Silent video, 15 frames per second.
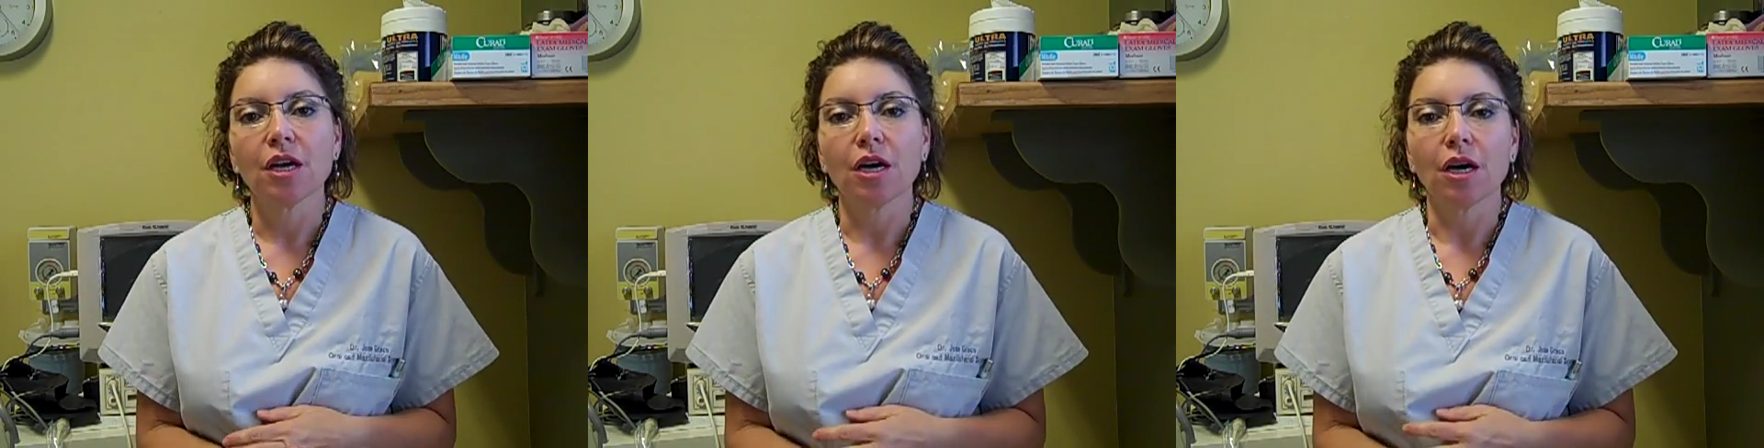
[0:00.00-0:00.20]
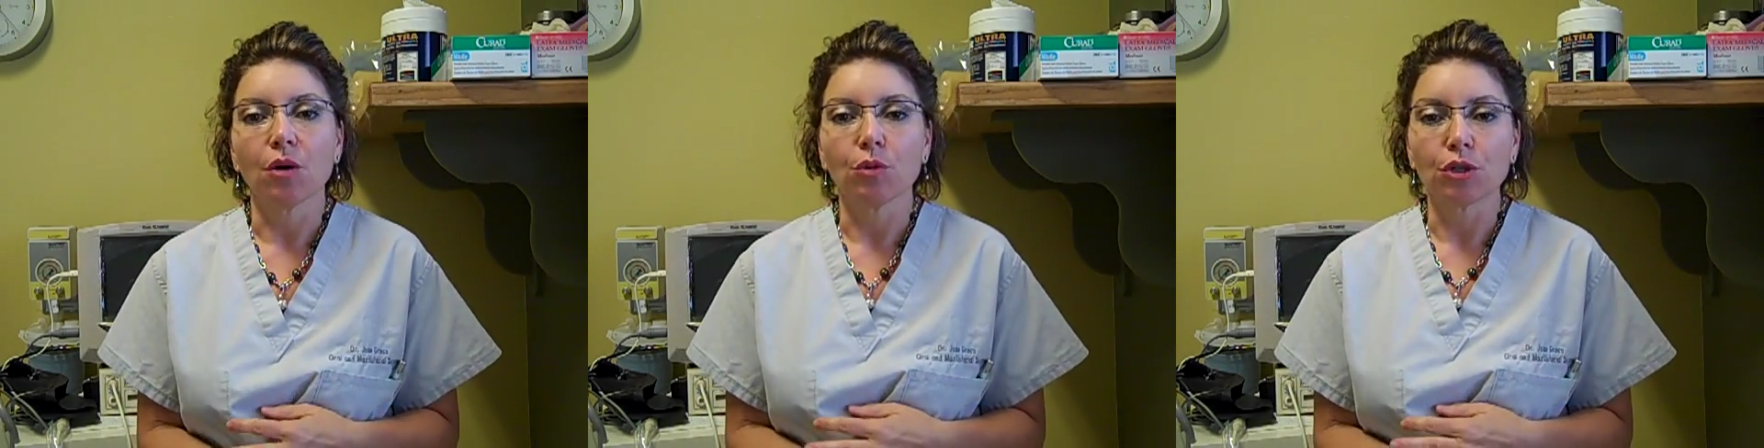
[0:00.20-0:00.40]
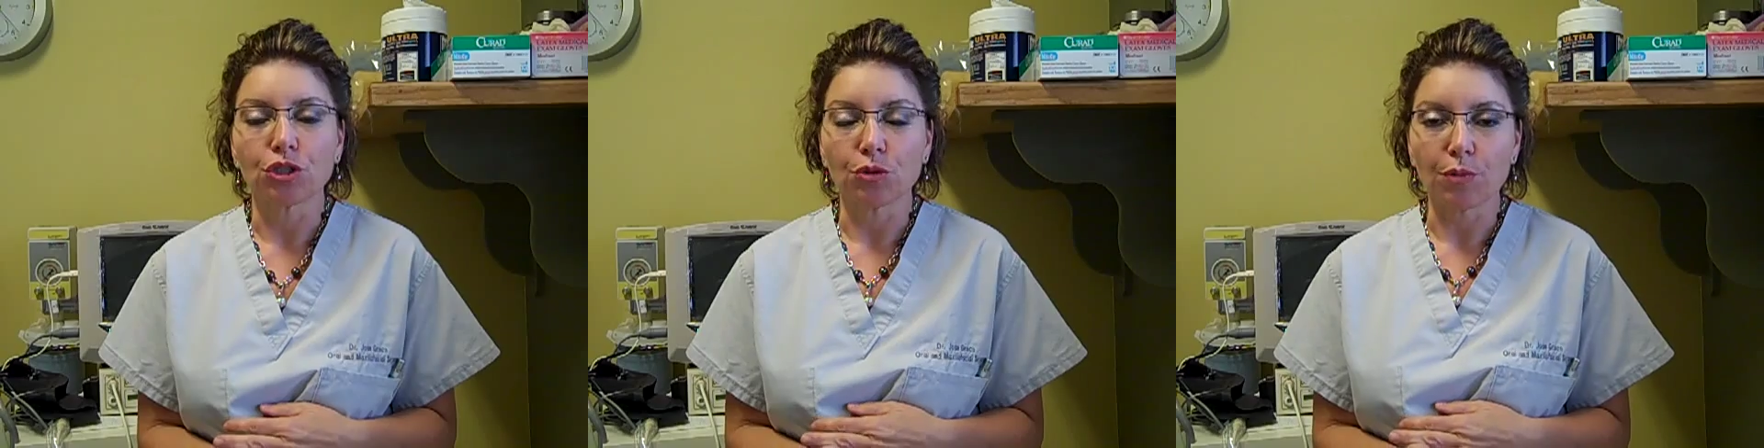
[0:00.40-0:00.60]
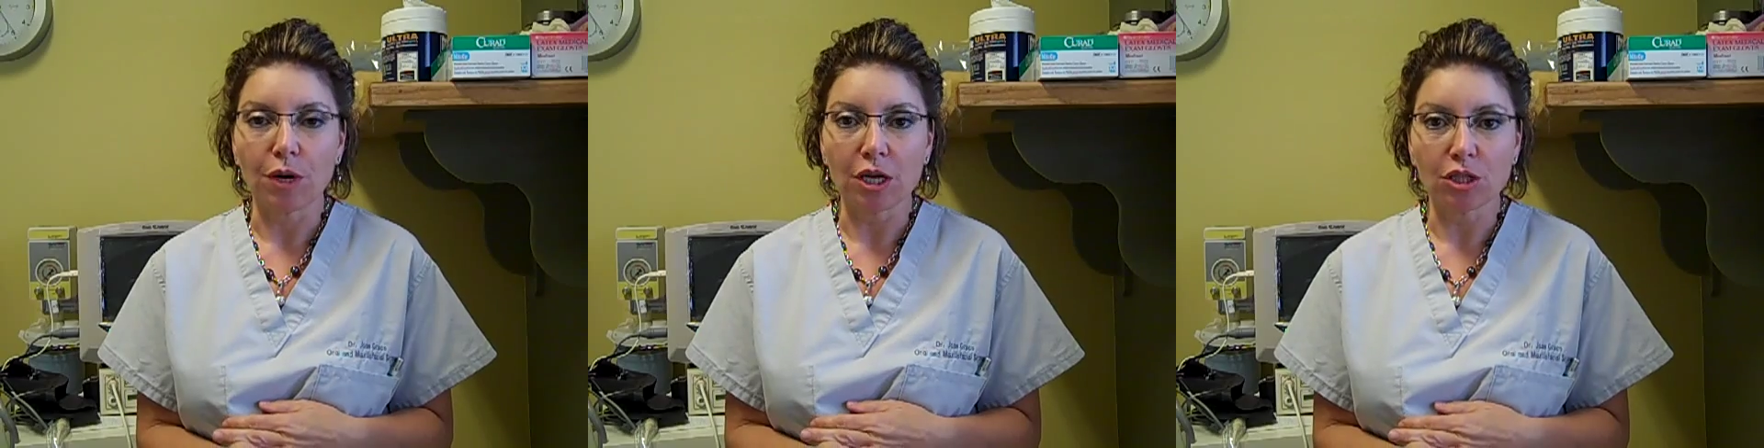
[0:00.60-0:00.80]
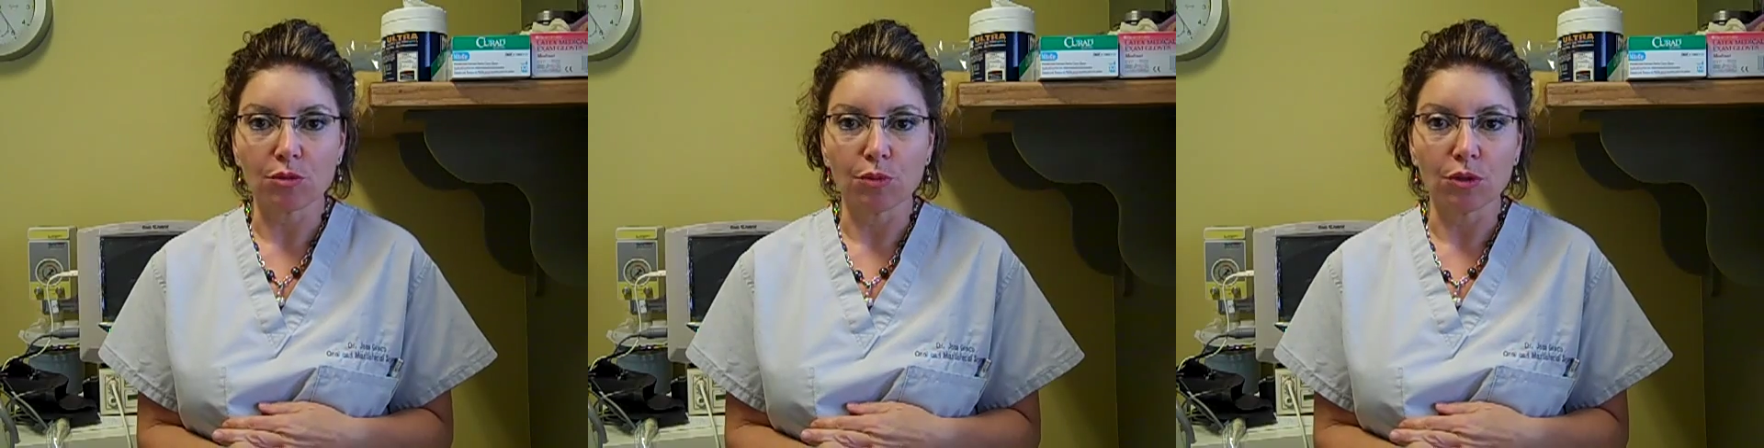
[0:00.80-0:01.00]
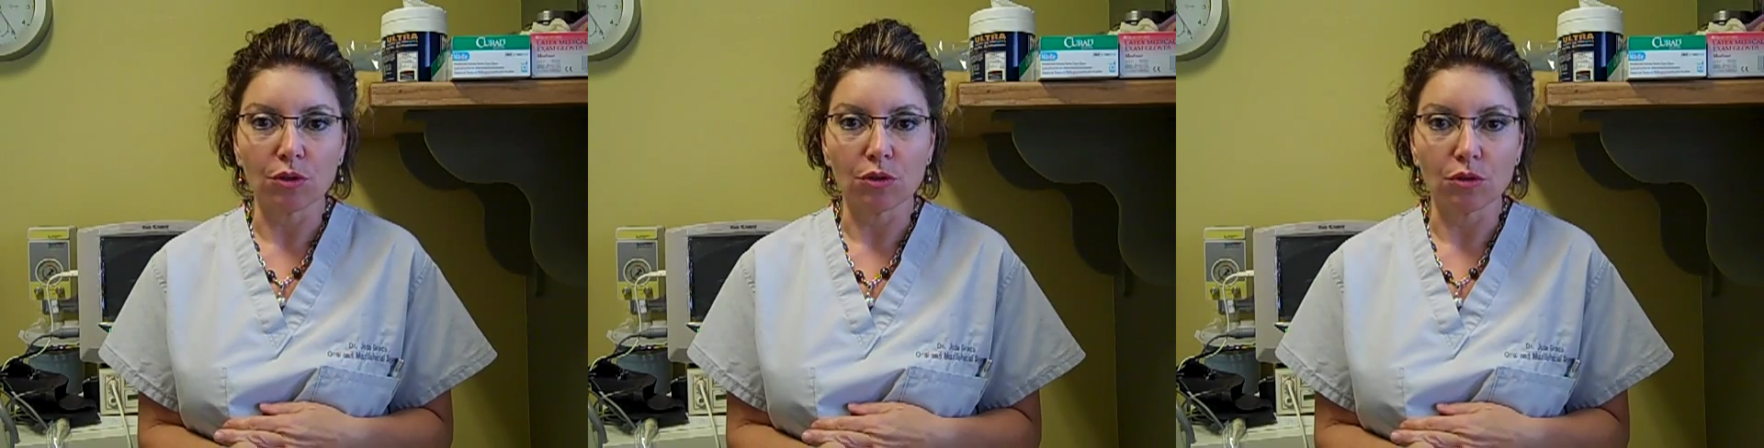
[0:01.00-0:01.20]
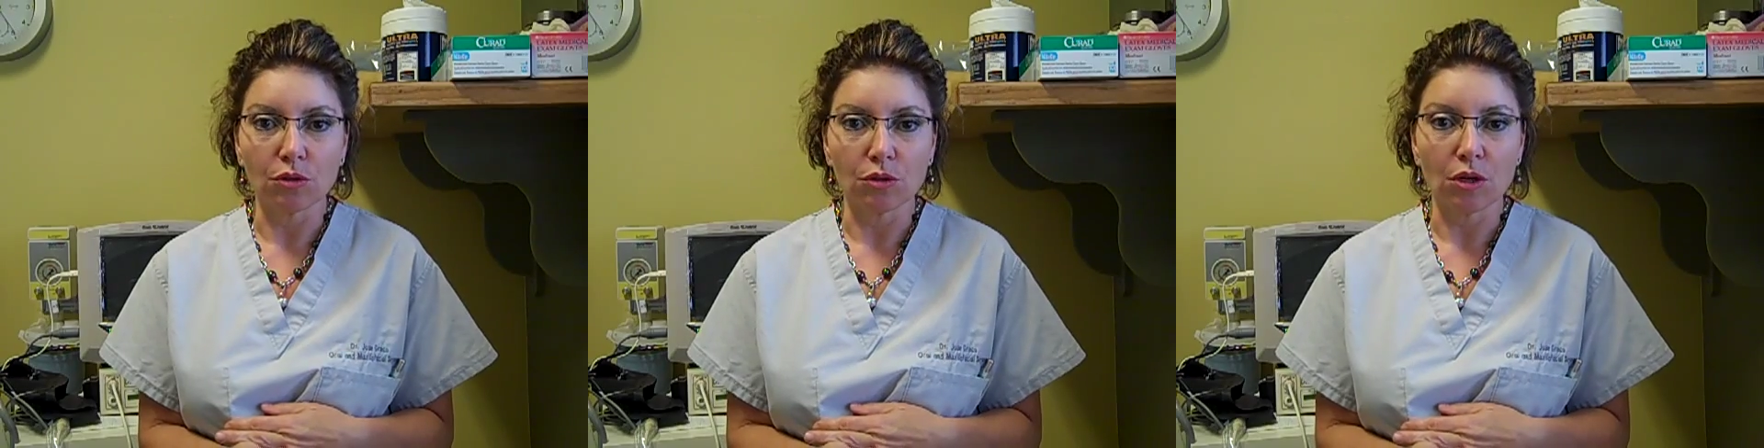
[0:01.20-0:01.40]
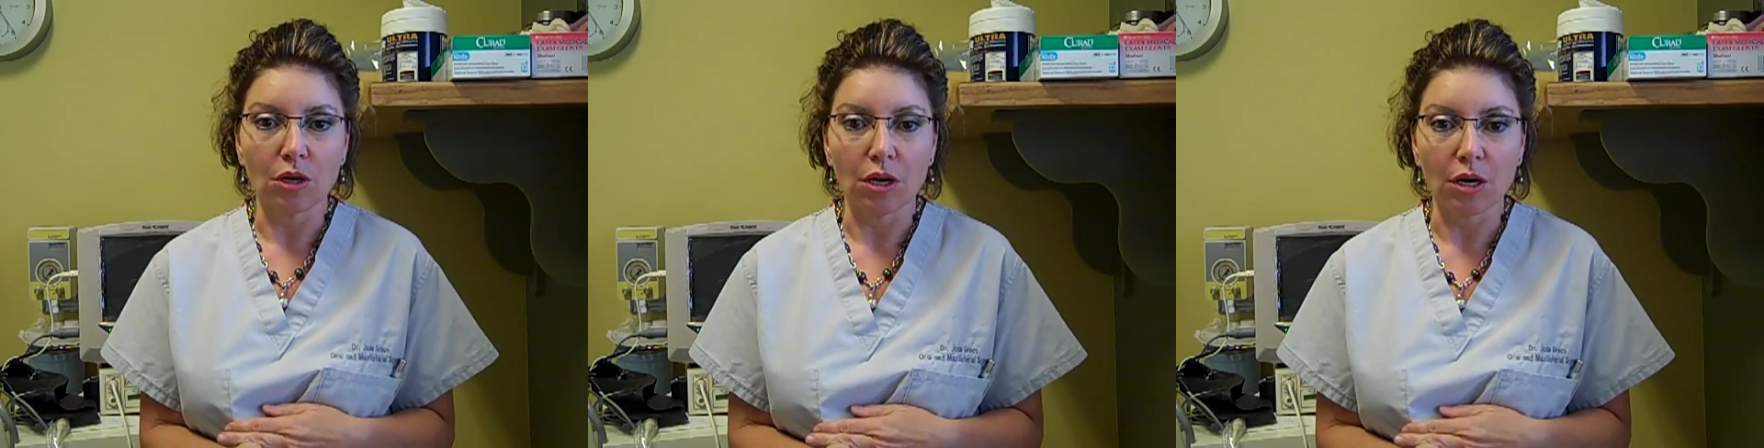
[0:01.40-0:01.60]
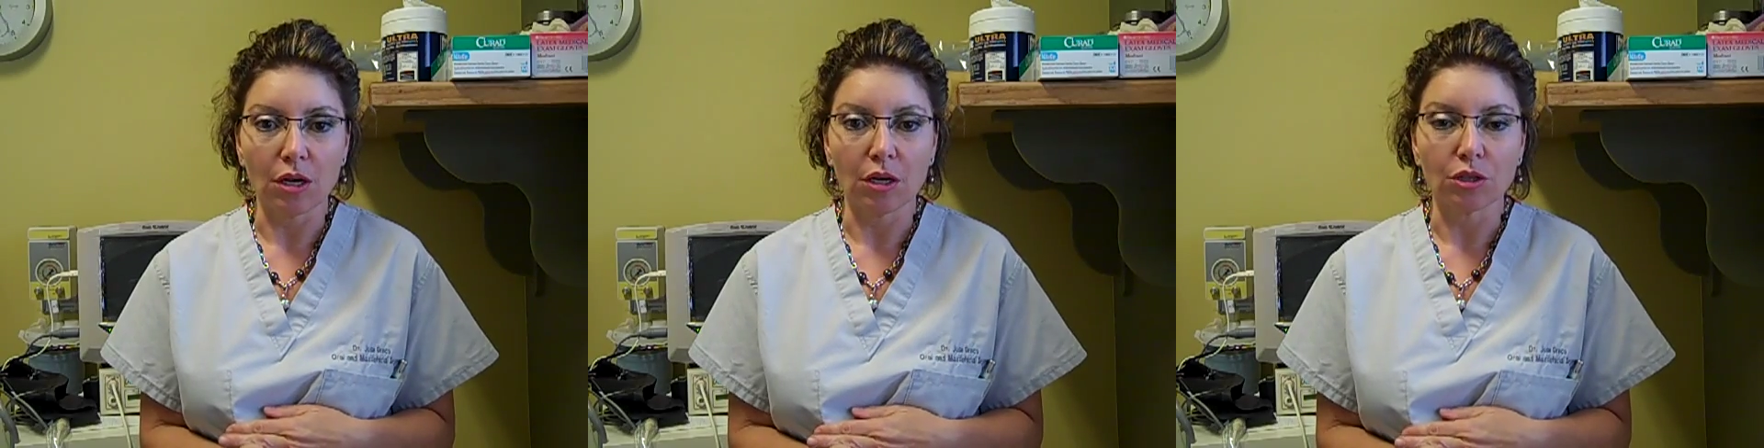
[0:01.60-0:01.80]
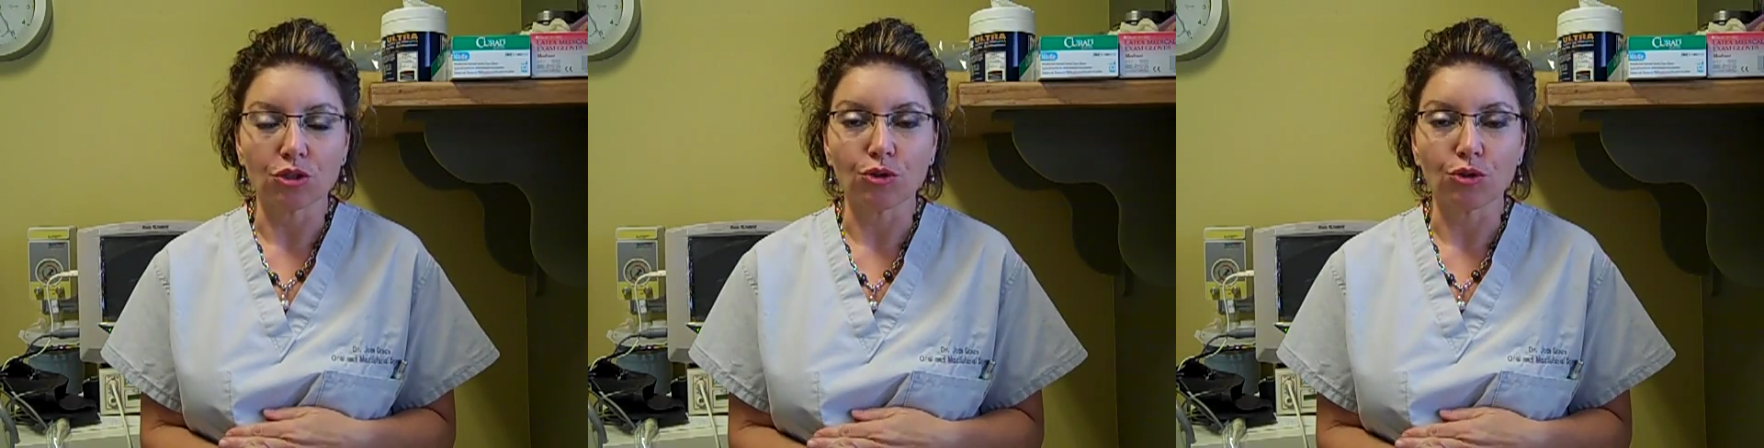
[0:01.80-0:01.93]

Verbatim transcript: uh, what your possible uh,